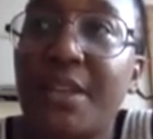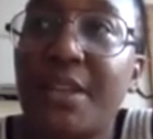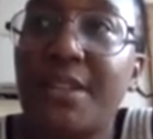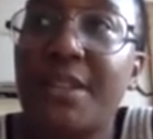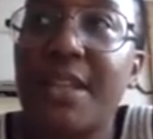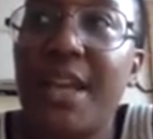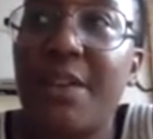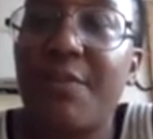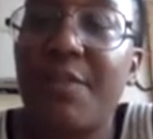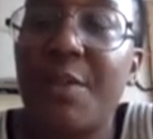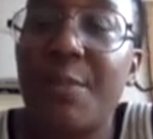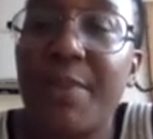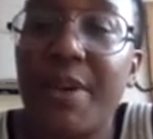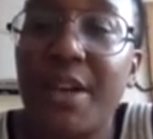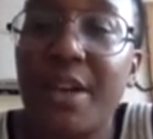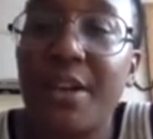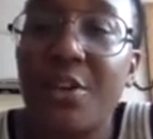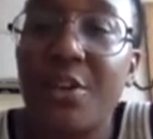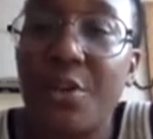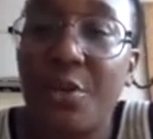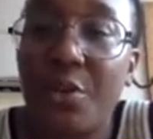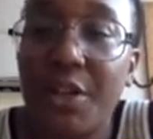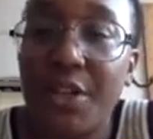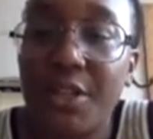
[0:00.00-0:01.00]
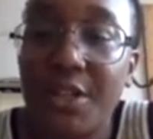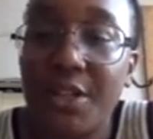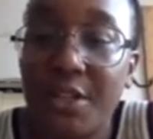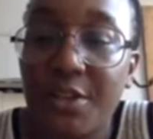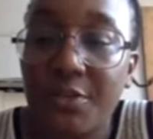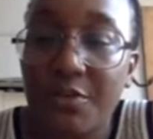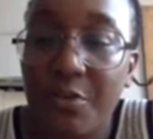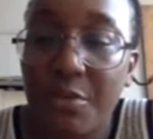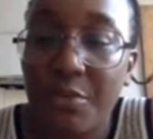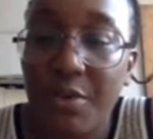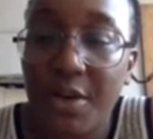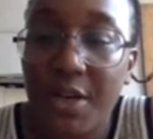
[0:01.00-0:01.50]
to have a better quality
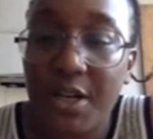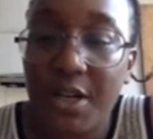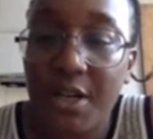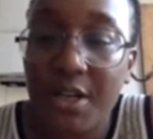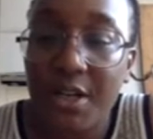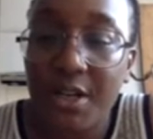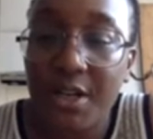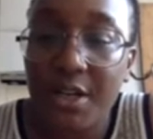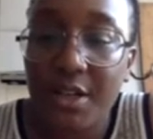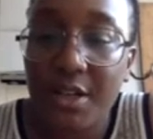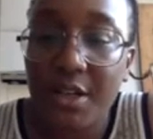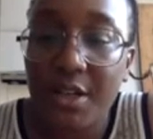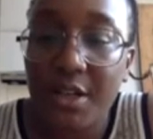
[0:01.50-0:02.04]
of work